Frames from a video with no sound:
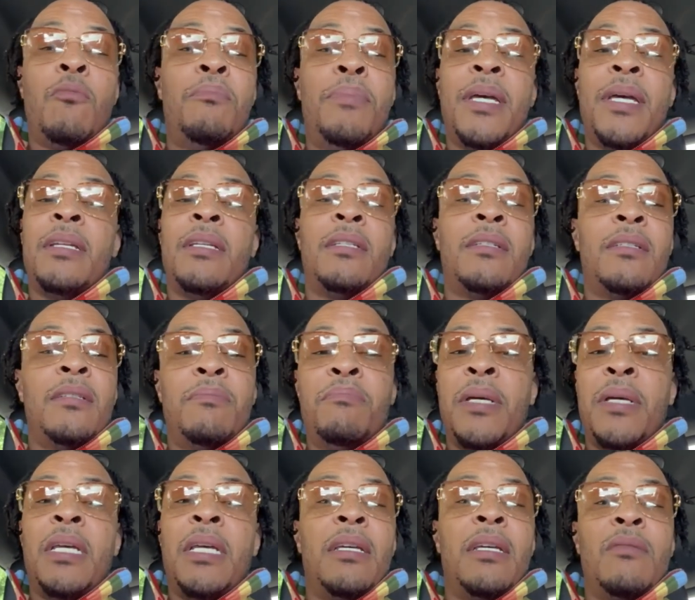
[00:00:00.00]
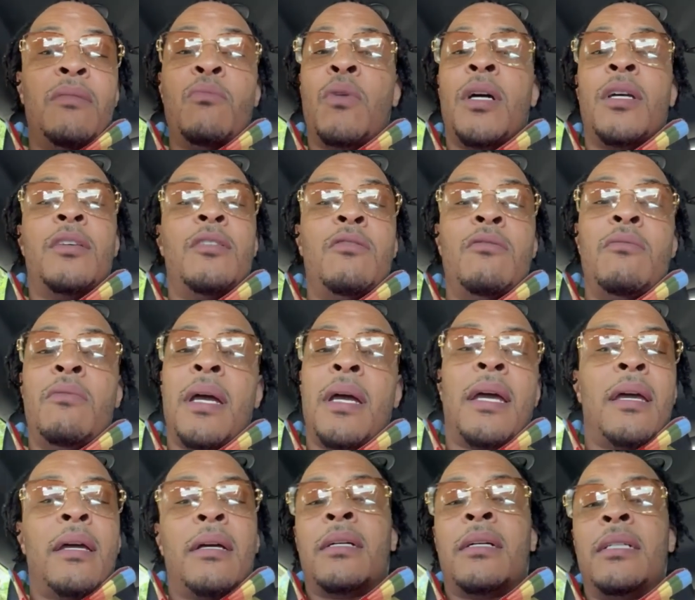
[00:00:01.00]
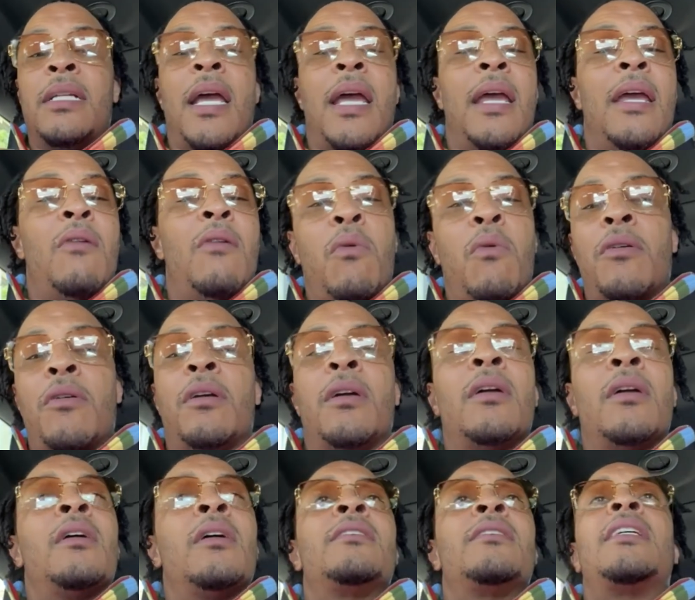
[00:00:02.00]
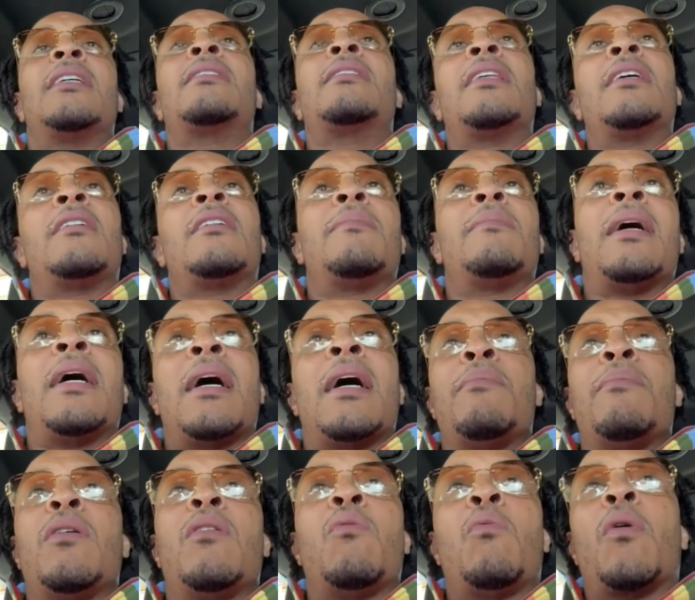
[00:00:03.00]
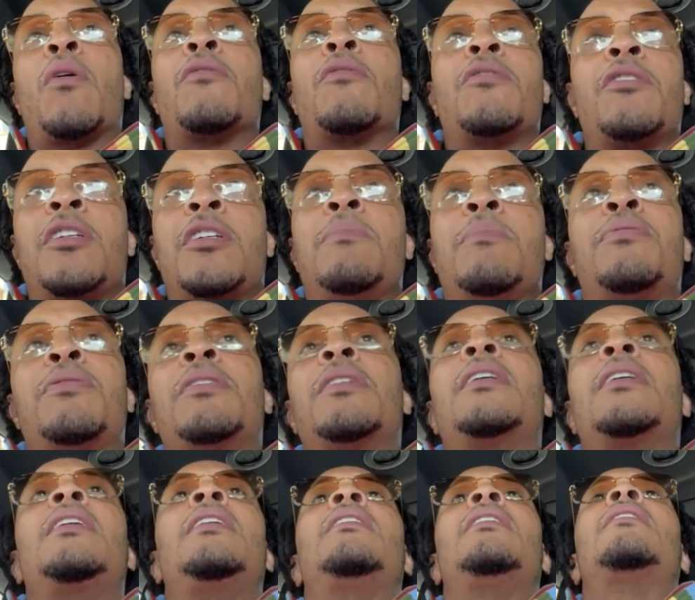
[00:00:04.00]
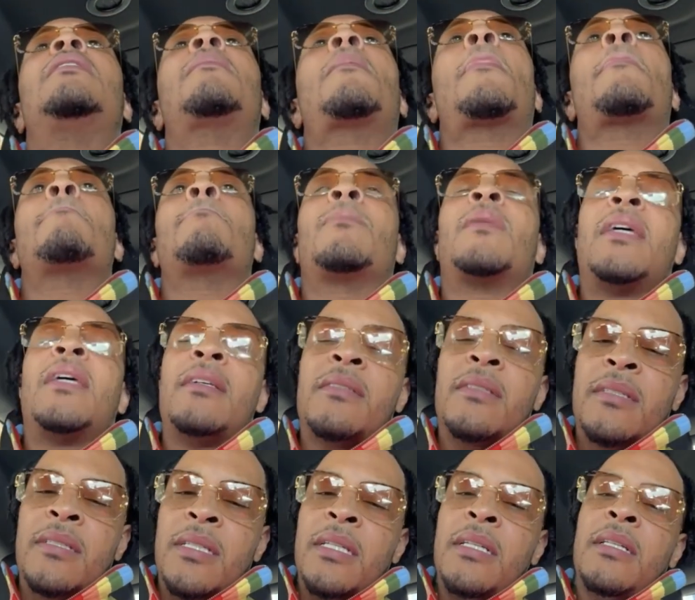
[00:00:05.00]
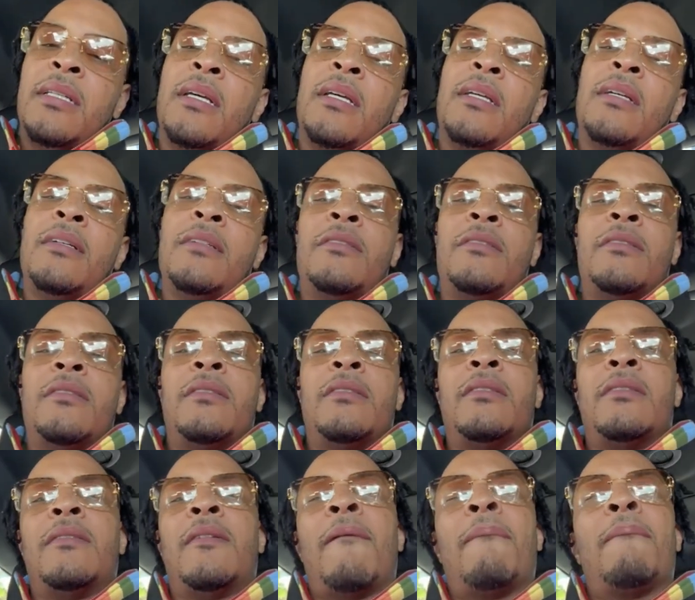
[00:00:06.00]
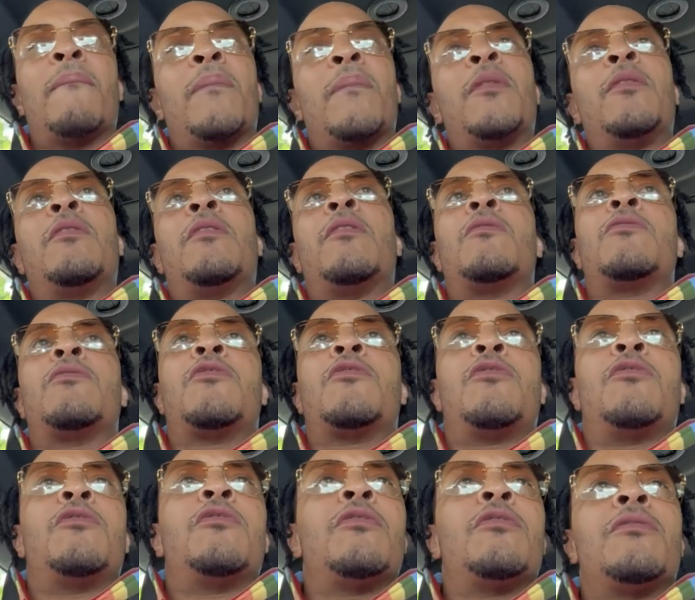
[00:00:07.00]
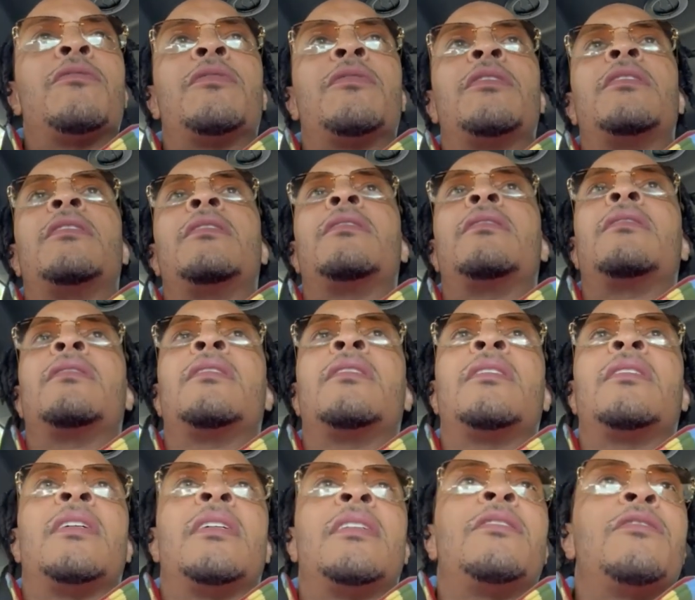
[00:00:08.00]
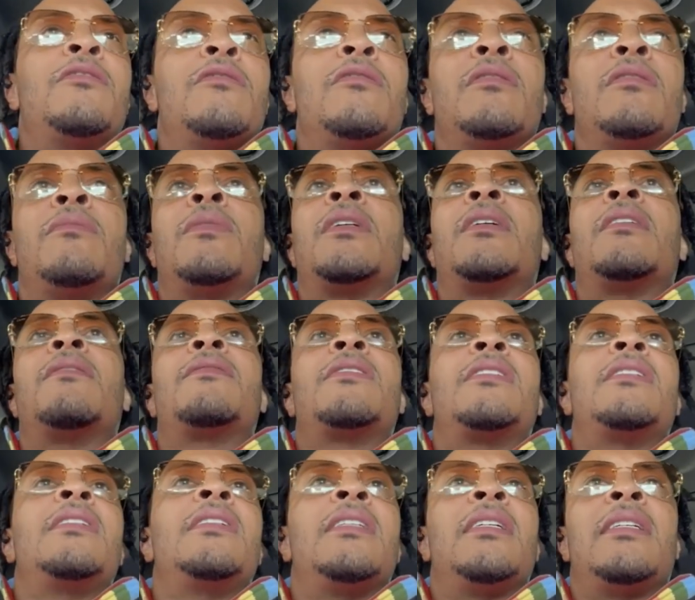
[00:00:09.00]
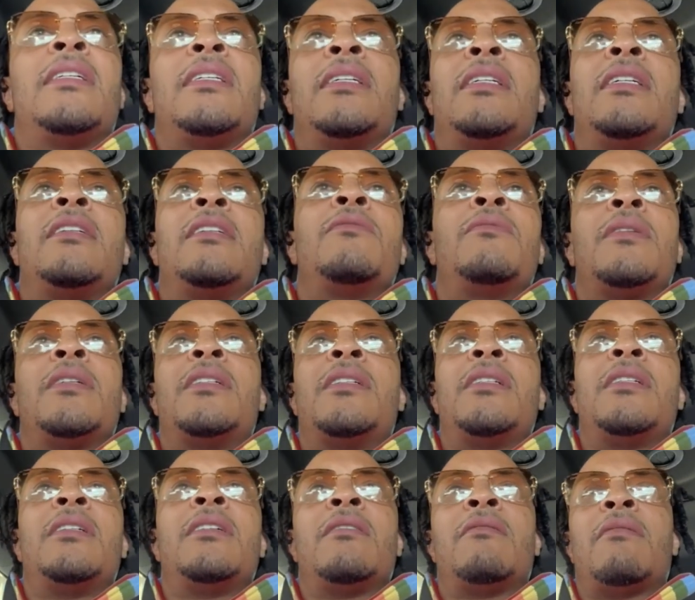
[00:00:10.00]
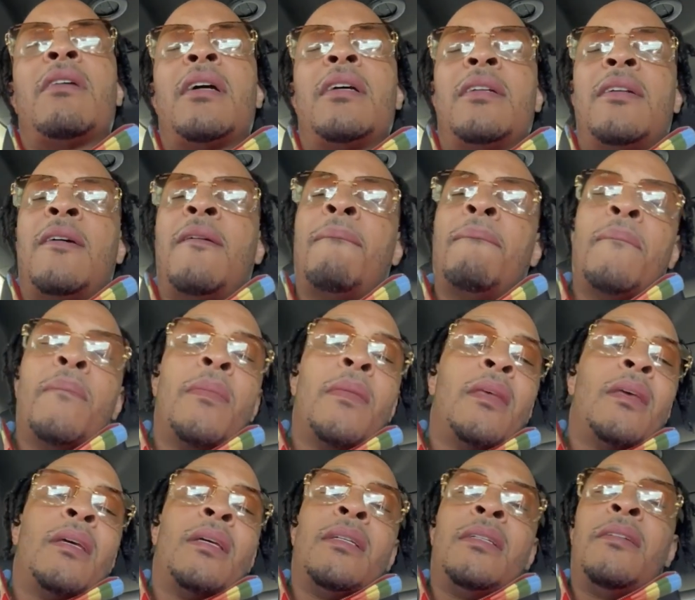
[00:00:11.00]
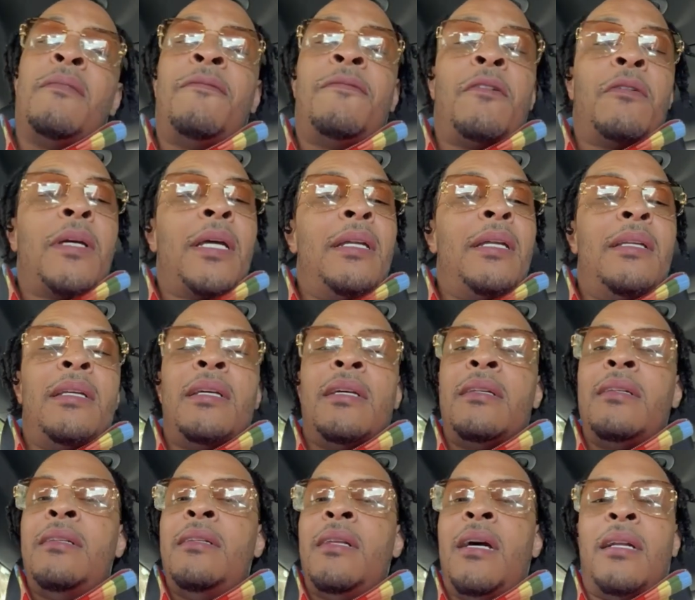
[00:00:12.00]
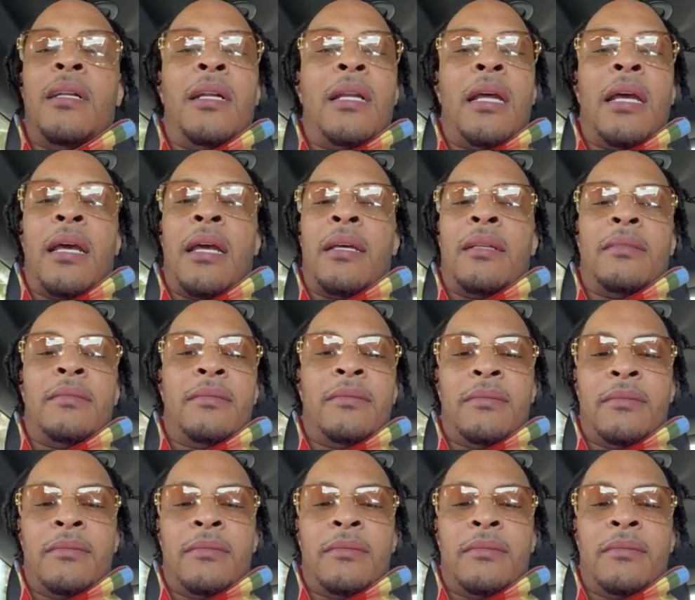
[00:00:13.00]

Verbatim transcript: no business being where you at, cause they ain't work. Just think about how much work she put in as a teenager and you know, touring and, and doing whatever she did to get to where she is right now. Them folk ain't did none of that.